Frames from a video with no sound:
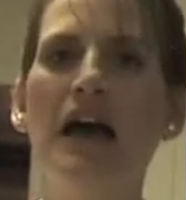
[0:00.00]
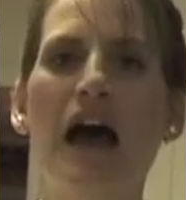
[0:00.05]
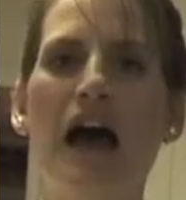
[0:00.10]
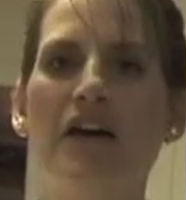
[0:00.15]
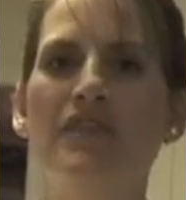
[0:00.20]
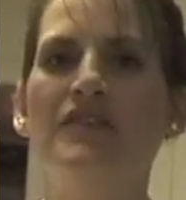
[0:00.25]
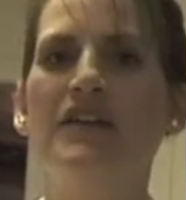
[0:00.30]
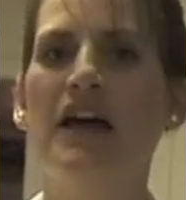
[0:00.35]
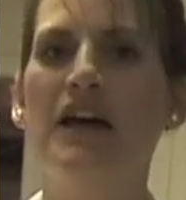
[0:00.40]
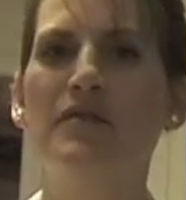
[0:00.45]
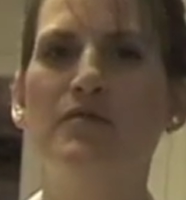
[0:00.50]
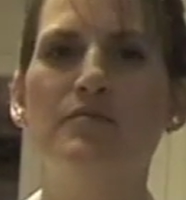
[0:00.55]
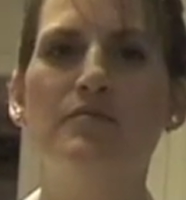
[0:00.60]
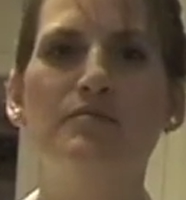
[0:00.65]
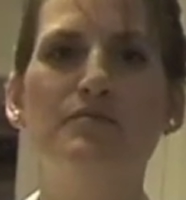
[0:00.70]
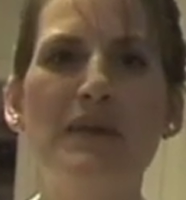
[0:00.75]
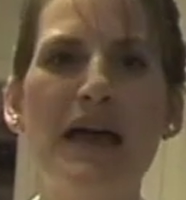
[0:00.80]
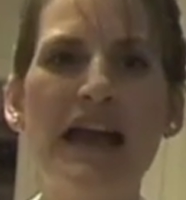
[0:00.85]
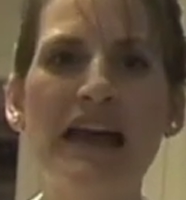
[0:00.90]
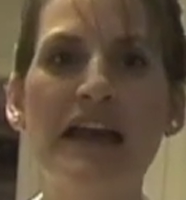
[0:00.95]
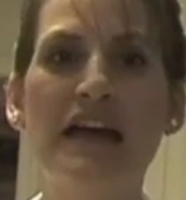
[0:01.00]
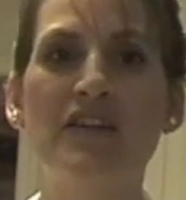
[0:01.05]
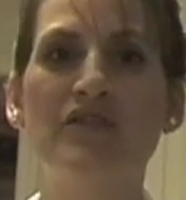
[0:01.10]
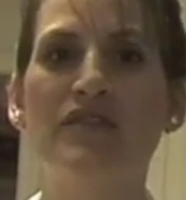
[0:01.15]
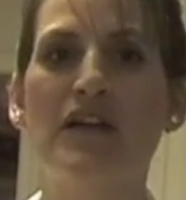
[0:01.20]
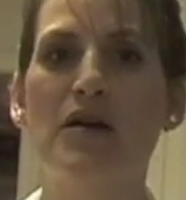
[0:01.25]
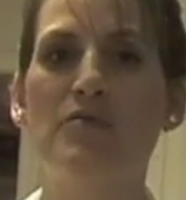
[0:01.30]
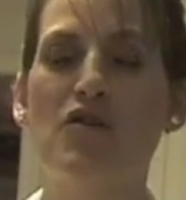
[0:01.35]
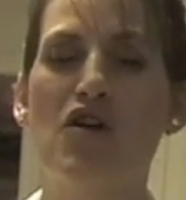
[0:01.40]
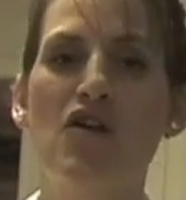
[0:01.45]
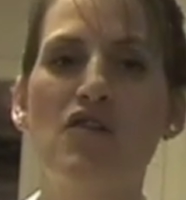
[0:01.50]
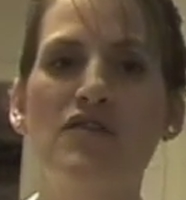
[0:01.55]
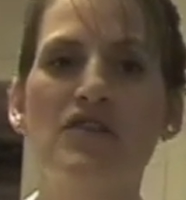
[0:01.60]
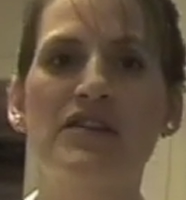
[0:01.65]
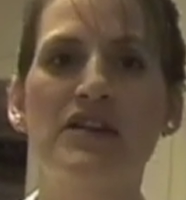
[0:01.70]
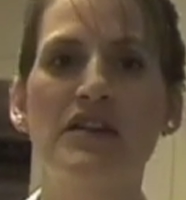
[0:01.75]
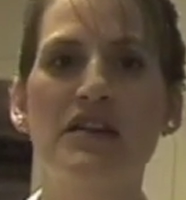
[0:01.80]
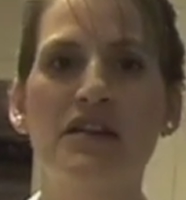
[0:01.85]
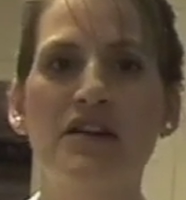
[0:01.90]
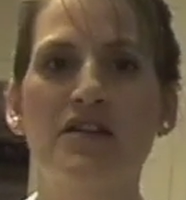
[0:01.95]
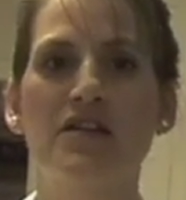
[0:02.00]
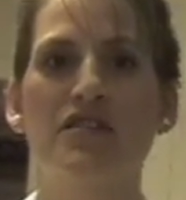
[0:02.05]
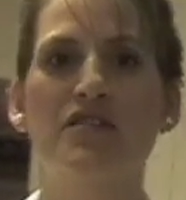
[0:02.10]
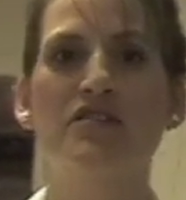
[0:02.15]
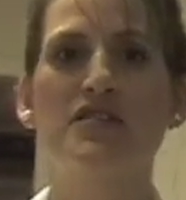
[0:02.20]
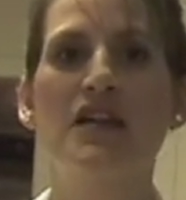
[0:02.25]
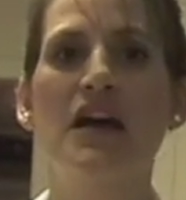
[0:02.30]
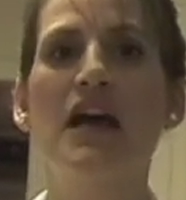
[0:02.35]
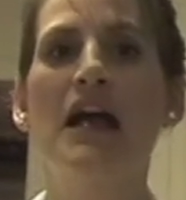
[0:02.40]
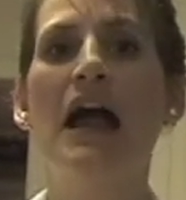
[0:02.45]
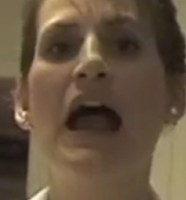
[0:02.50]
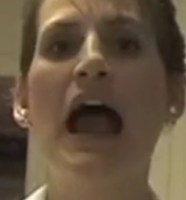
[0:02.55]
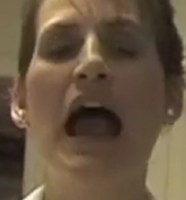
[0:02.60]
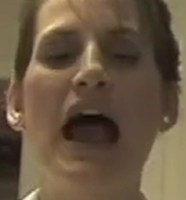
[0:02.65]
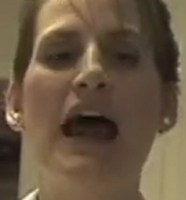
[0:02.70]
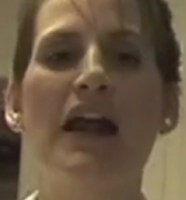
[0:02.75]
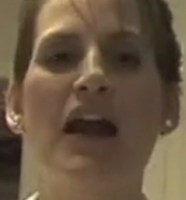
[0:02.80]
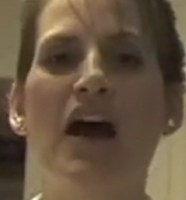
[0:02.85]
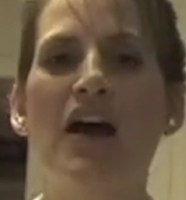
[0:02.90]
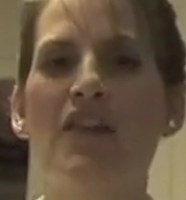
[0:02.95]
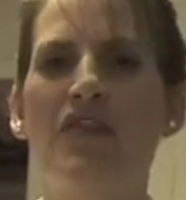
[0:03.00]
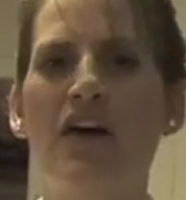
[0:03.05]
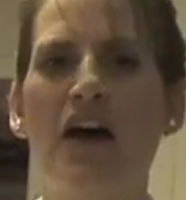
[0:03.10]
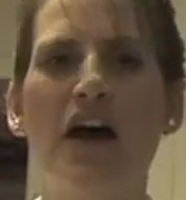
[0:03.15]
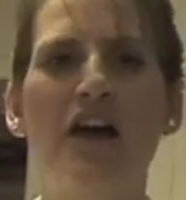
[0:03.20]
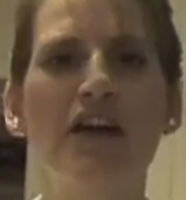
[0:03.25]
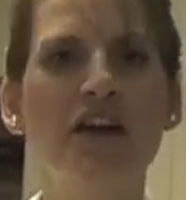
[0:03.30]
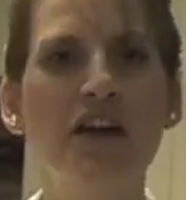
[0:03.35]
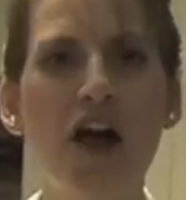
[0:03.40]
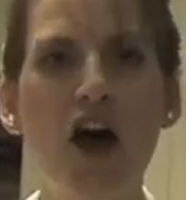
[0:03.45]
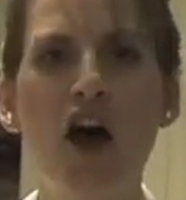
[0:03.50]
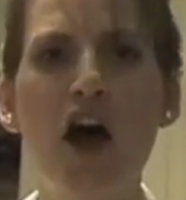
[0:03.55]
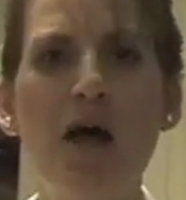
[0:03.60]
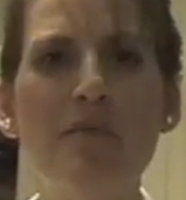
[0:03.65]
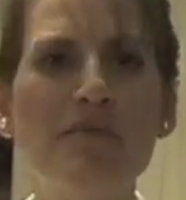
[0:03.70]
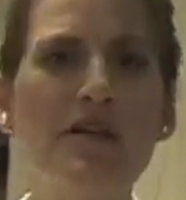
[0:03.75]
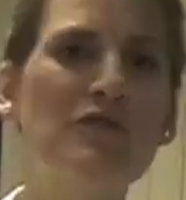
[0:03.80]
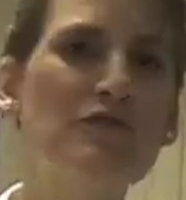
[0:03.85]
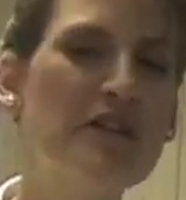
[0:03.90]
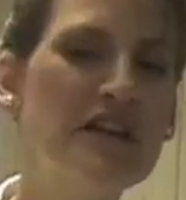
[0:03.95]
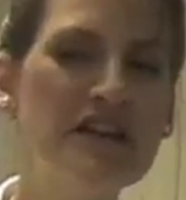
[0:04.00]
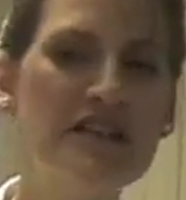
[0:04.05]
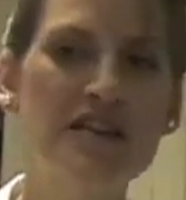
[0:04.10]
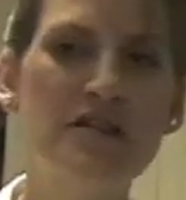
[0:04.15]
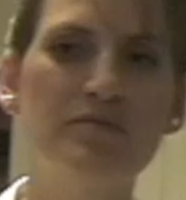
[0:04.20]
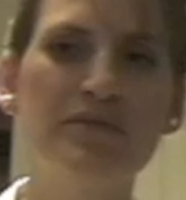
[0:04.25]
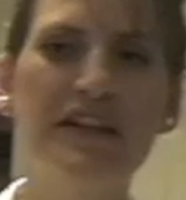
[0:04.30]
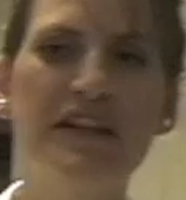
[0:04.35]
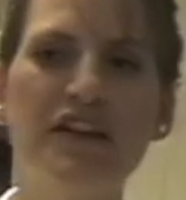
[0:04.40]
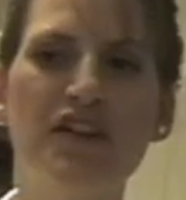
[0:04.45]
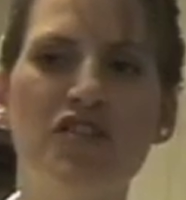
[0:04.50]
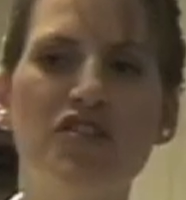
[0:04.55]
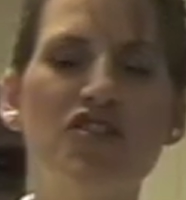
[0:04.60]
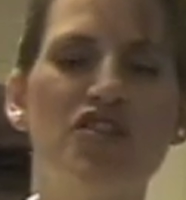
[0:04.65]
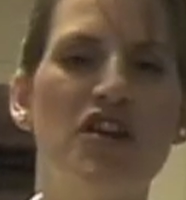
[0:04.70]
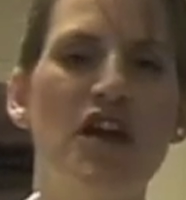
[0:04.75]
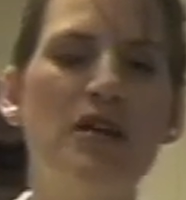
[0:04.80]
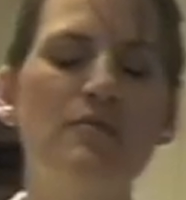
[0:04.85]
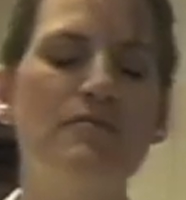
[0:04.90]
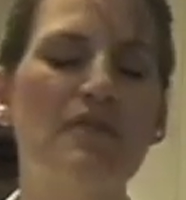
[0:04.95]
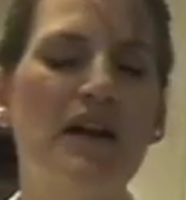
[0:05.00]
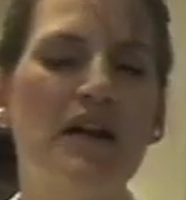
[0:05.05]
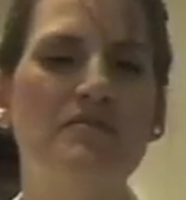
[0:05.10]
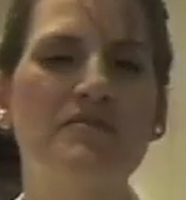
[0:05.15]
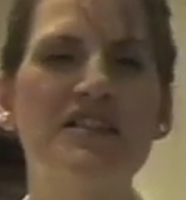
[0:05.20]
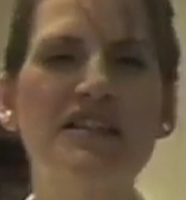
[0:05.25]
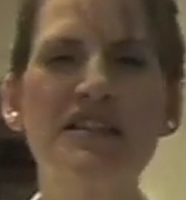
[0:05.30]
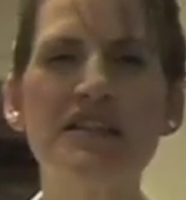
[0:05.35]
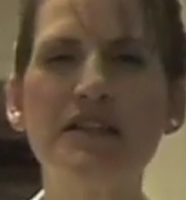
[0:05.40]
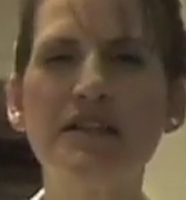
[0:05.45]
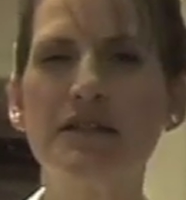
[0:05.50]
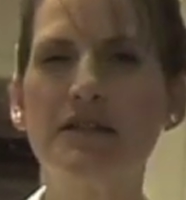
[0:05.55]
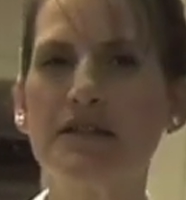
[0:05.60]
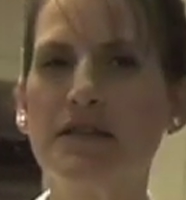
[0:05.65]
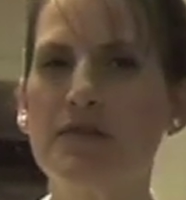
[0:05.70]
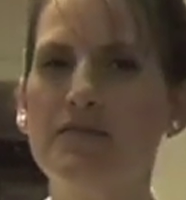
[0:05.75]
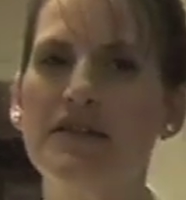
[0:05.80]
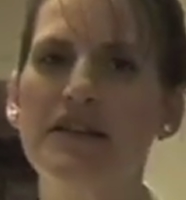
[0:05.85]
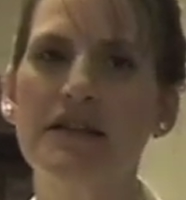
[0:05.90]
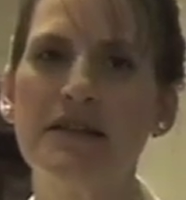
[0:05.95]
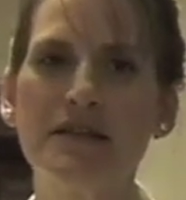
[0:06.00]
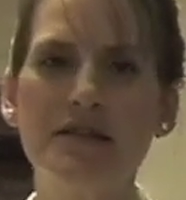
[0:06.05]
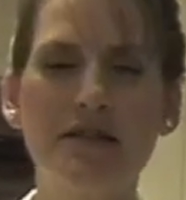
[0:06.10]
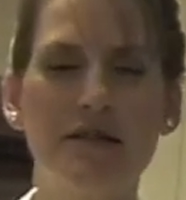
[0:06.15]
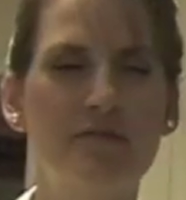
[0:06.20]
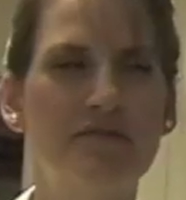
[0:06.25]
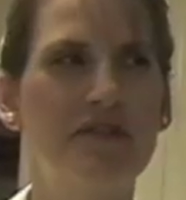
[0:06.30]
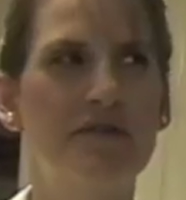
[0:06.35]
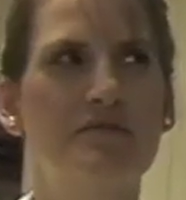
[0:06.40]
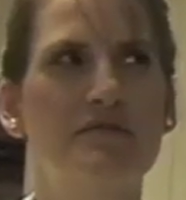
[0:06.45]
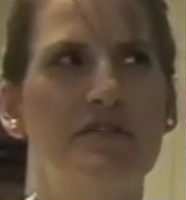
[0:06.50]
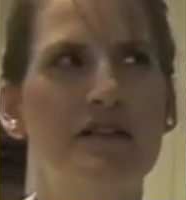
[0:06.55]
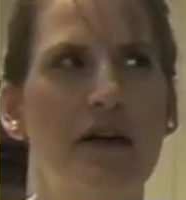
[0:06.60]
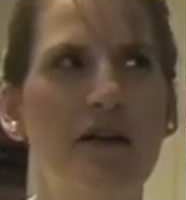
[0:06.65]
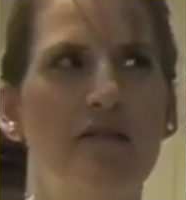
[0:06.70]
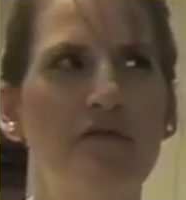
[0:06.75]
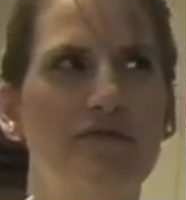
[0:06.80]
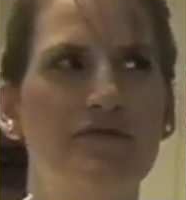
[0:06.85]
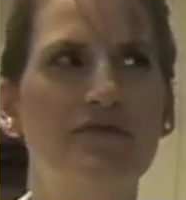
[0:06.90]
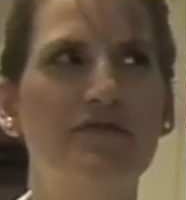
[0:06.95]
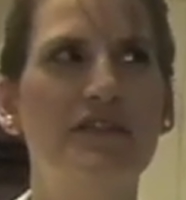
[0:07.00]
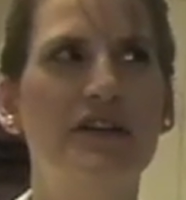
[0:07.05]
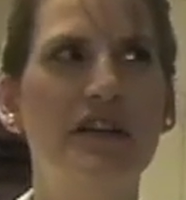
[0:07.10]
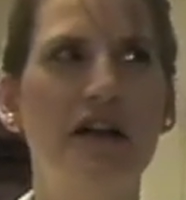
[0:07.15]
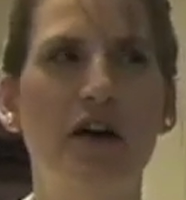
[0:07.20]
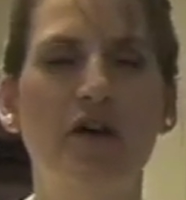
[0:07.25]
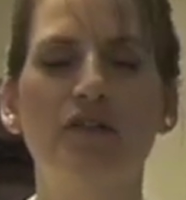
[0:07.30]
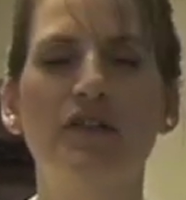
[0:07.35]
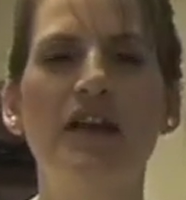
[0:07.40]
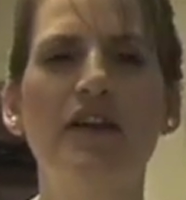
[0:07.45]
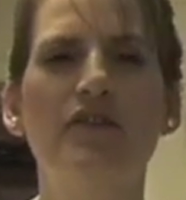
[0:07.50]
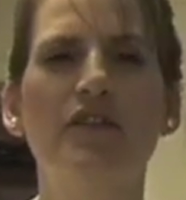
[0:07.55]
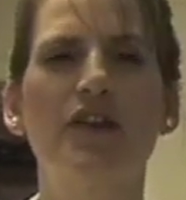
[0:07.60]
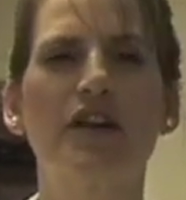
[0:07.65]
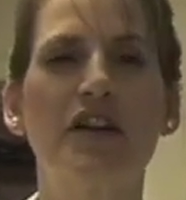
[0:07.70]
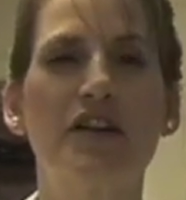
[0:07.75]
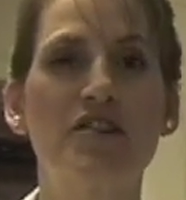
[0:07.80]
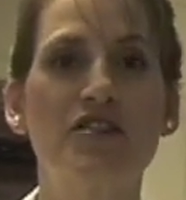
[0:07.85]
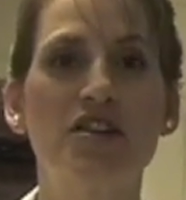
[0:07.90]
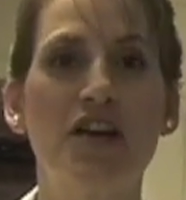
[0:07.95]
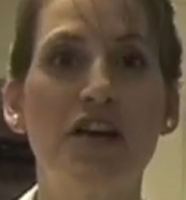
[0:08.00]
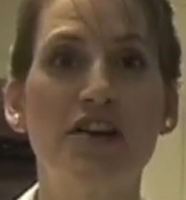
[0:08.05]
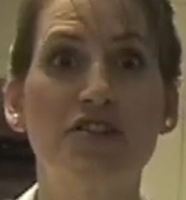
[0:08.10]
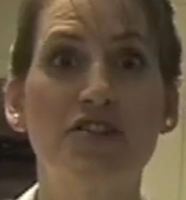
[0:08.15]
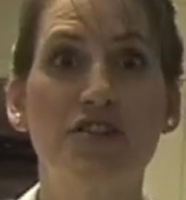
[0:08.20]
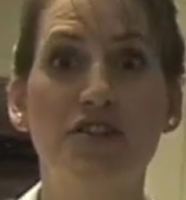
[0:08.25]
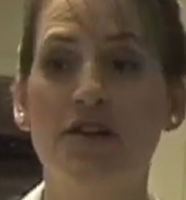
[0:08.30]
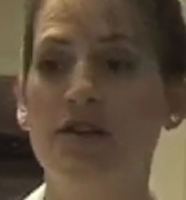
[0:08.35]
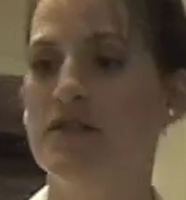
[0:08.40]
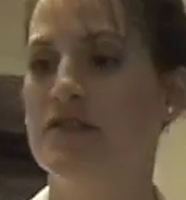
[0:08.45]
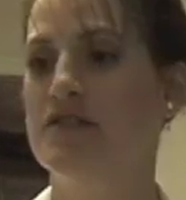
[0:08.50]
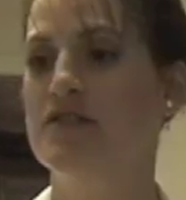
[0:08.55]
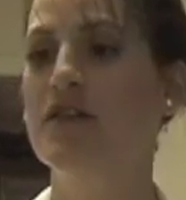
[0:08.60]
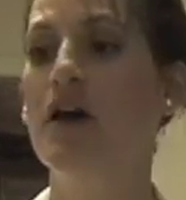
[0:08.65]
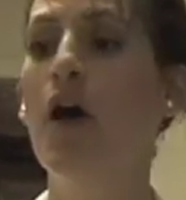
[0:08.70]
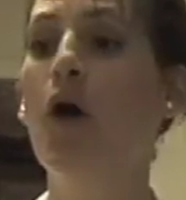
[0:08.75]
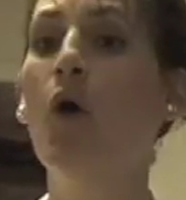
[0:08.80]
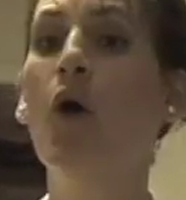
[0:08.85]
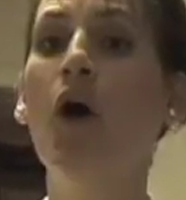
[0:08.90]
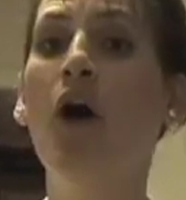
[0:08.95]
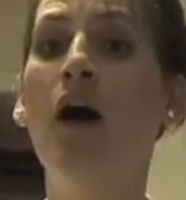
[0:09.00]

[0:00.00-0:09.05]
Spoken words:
I've done many of them over the years, and I thought, you know, I'm in reasonably good shape, but I'm still exhibiting symptoms of, you know, liver congestion. So